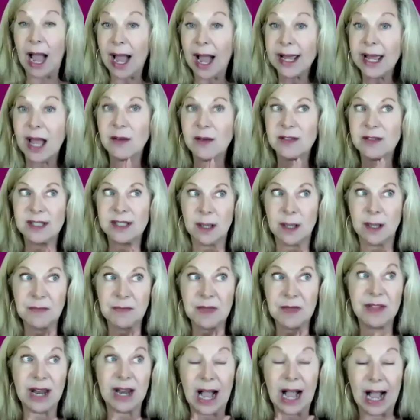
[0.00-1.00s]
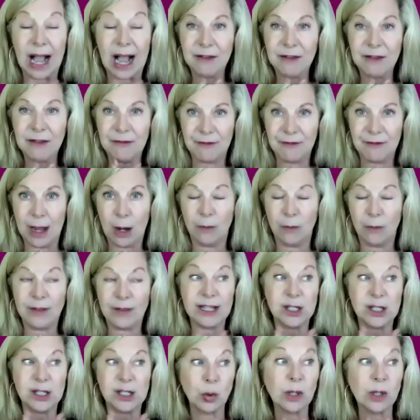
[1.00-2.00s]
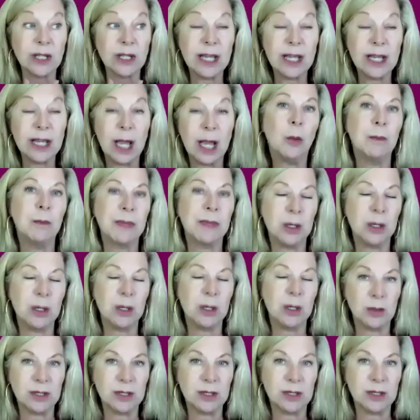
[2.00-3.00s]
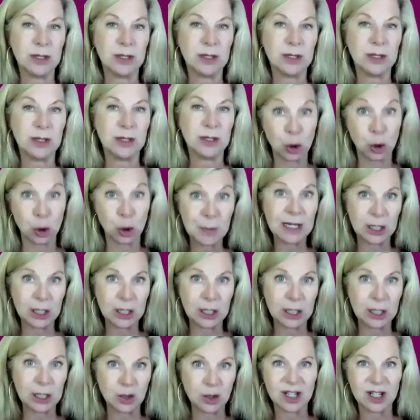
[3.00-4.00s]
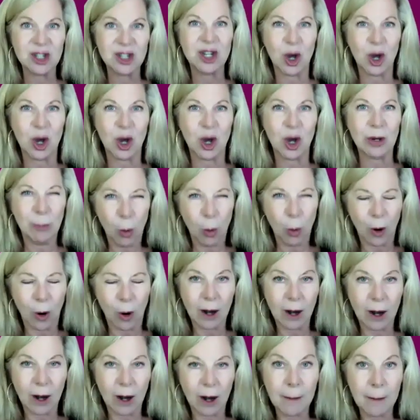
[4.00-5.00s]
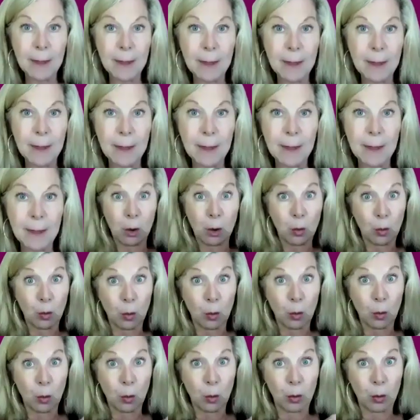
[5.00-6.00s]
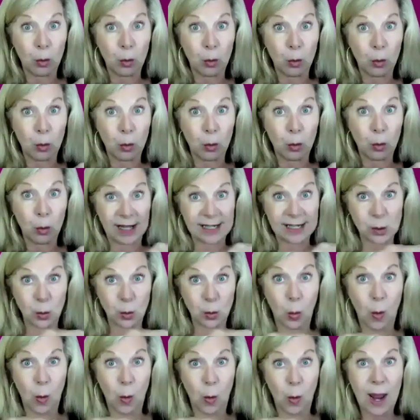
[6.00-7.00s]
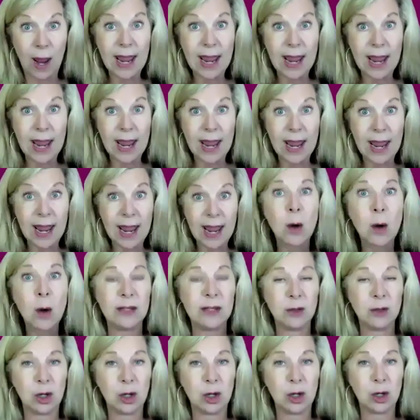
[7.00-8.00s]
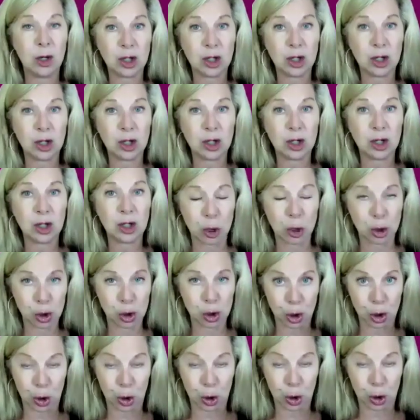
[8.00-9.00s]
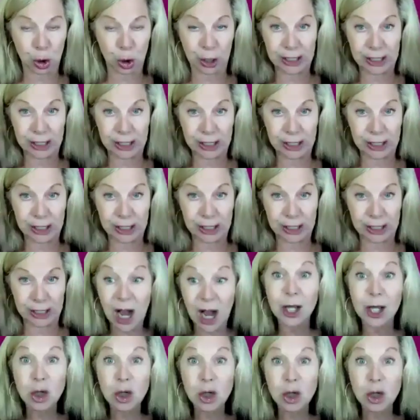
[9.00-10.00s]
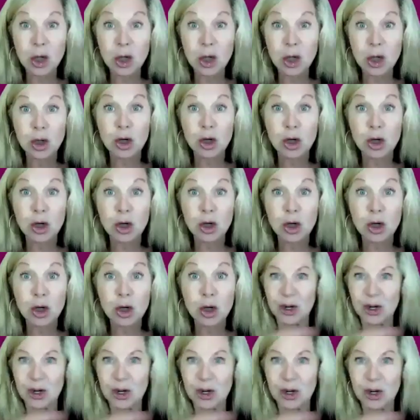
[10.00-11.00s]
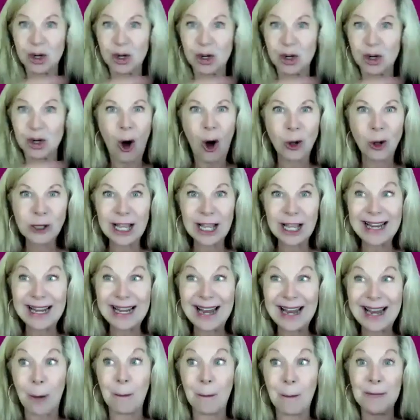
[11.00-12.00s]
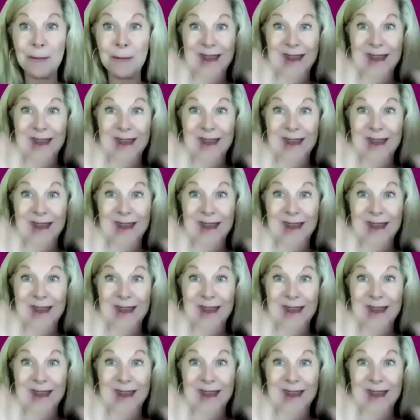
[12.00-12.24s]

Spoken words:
I have something that I found that has really helped me with sleep. Would you be interested in knowing more? But remember, that's way down in the customer journey, but you've got your customer journey all laid out.